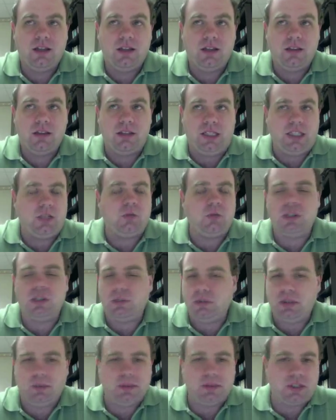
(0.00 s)
the
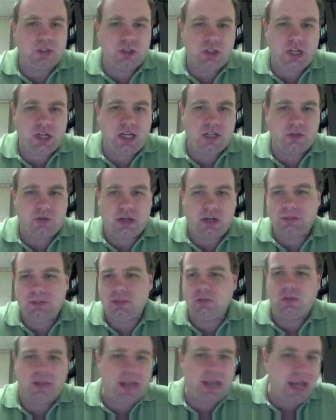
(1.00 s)
equilibrium exchange rate
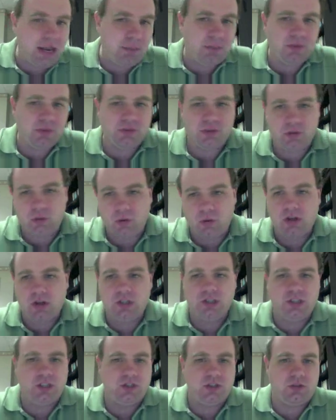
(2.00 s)
between apples and
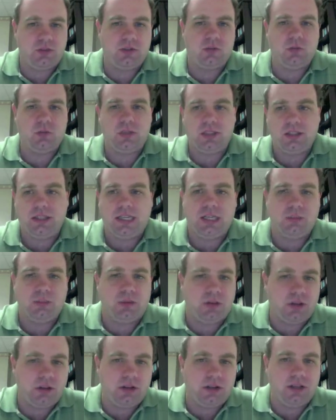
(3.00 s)
oranges, or between
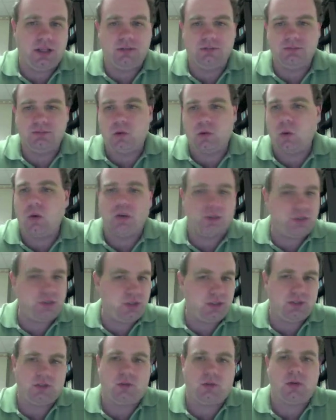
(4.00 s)
labor and
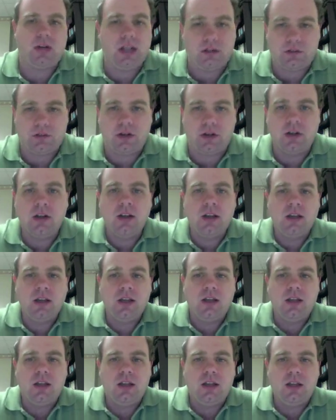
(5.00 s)
horses, or whatever,
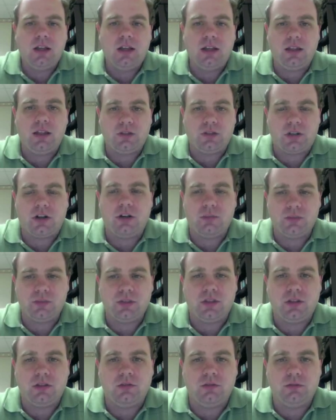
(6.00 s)
in
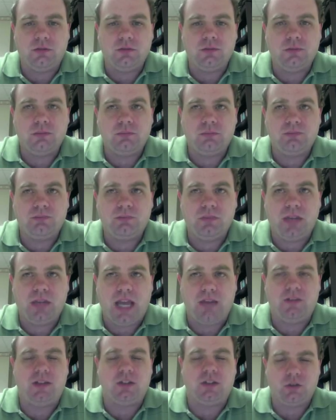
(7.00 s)
terms of
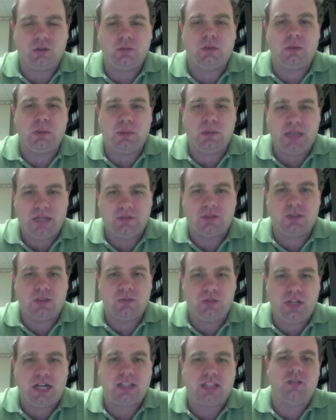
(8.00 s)
assuming people have
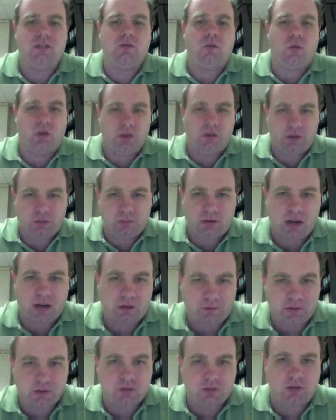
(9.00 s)
subjective ordinal
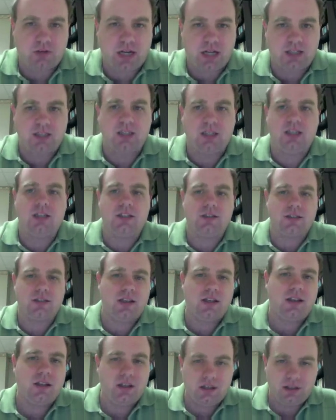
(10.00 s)
preference rankings,
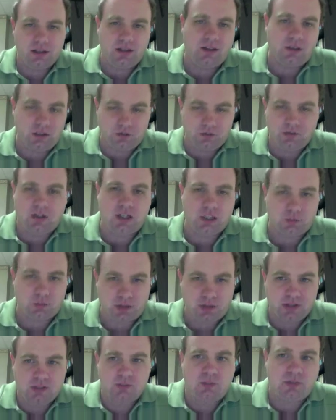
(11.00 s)
and then there's various
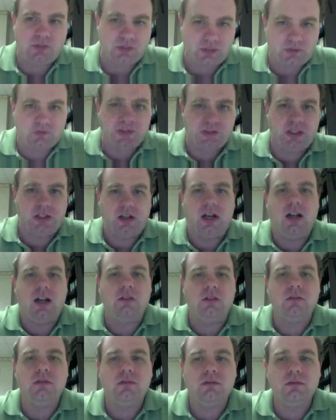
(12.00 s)
principles to figure
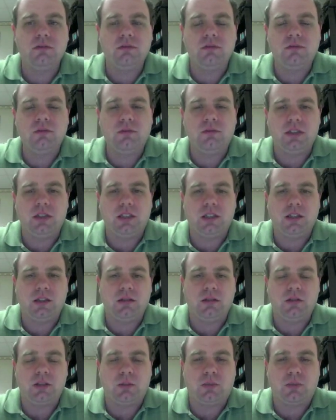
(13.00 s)
out what
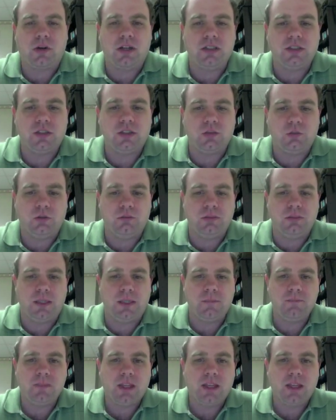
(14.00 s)
the prices will be.